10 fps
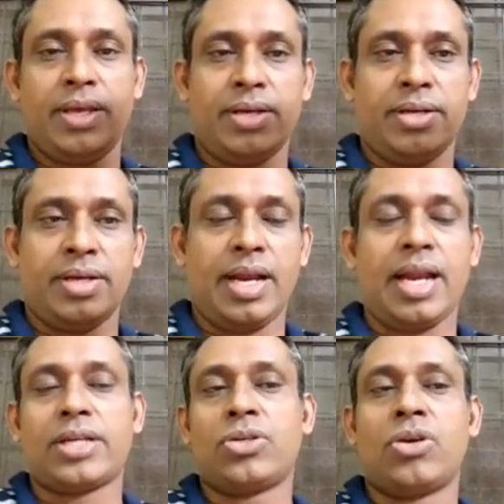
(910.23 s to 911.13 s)

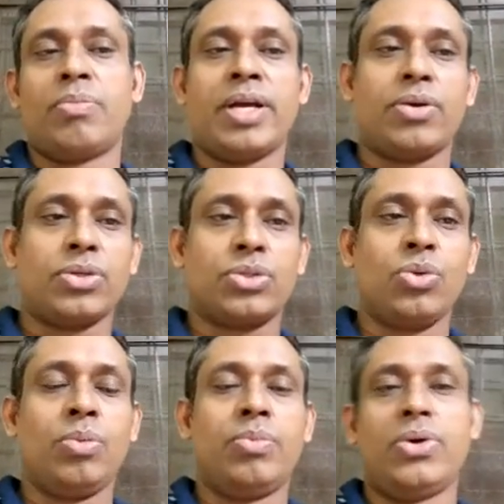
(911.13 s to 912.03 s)
electron
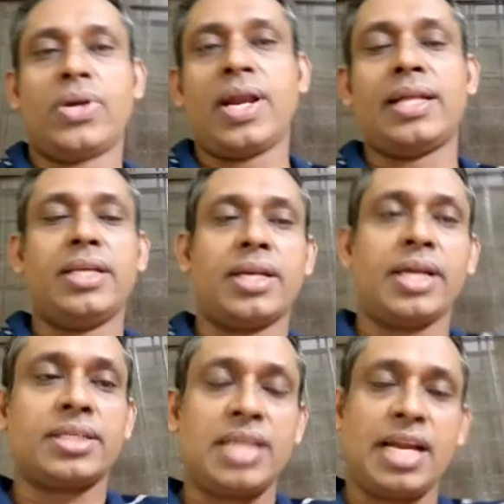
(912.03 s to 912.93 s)
microscope, or rather a
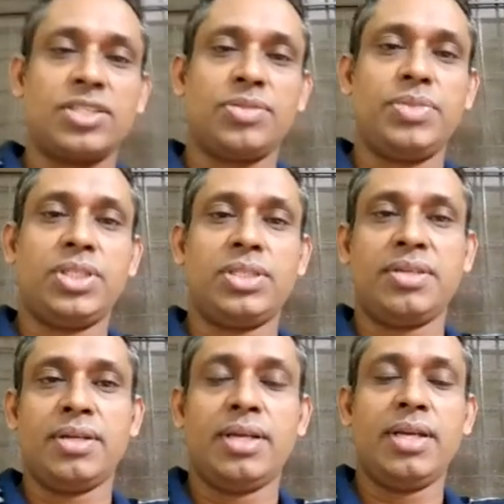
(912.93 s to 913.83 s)

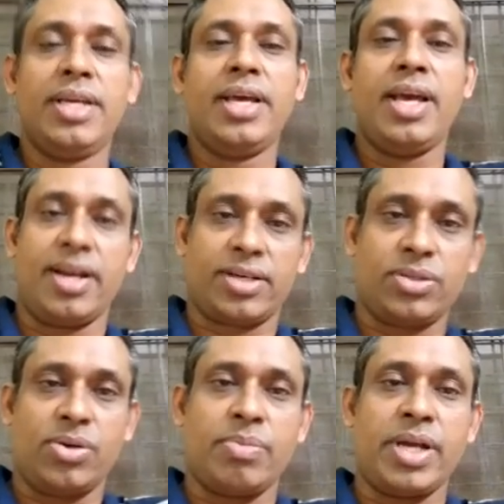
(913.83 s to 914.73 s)
transmission
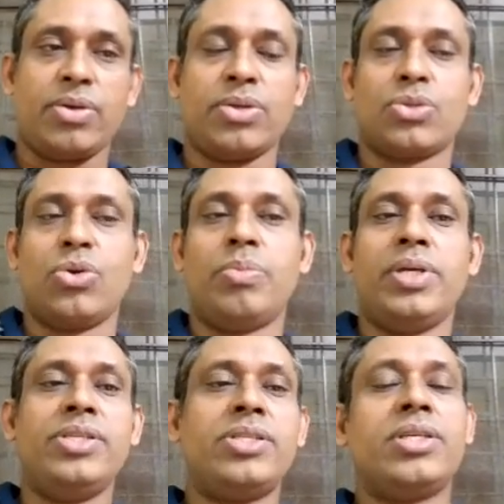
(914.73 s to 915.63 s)
electron microscope,
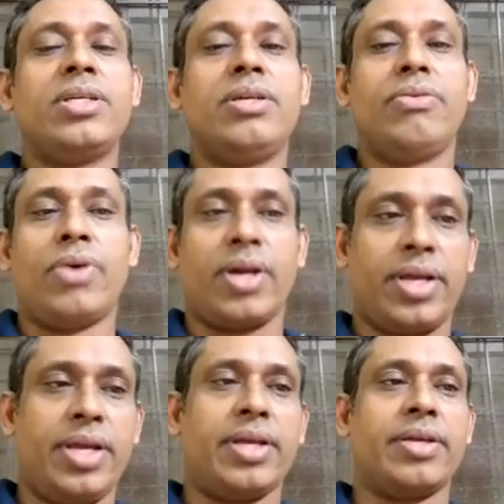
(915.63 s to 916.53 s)
is
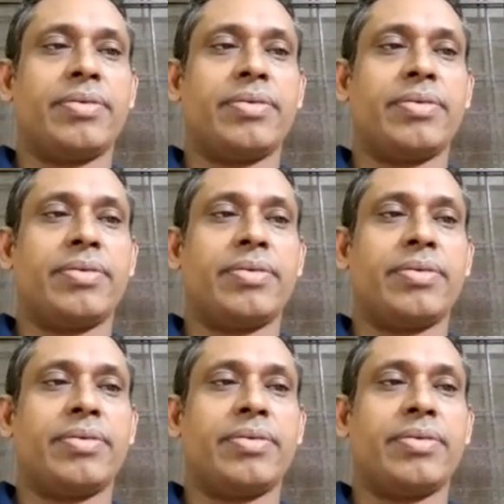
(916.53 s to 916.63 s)
working.